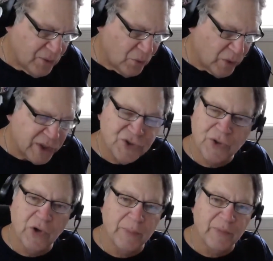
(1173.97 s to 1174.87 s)
One is
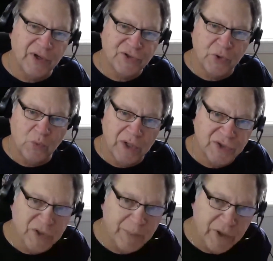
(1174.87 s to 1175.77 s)
a corporation,
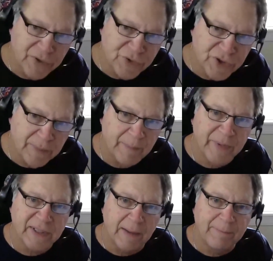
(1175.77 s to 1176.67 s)
one is a partnership,
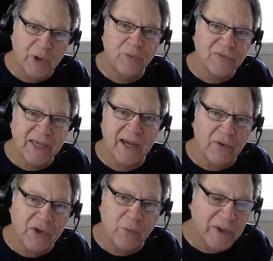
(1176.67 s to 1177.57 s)
but they both
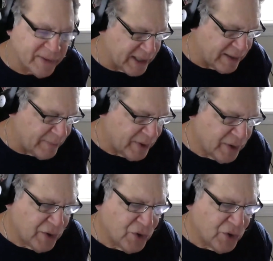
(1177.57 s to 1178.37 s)
carry with them